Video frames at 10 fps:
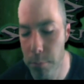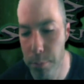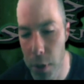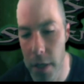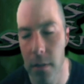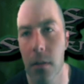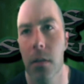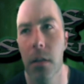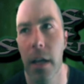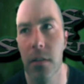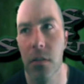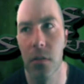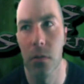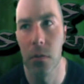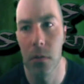but
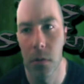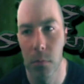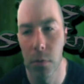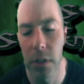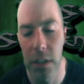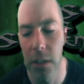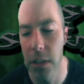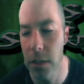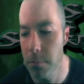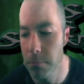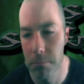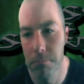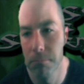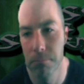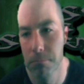that's completely
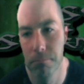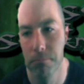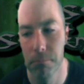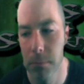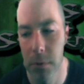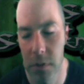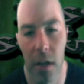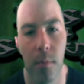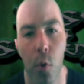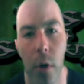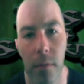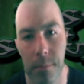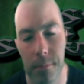beside the point.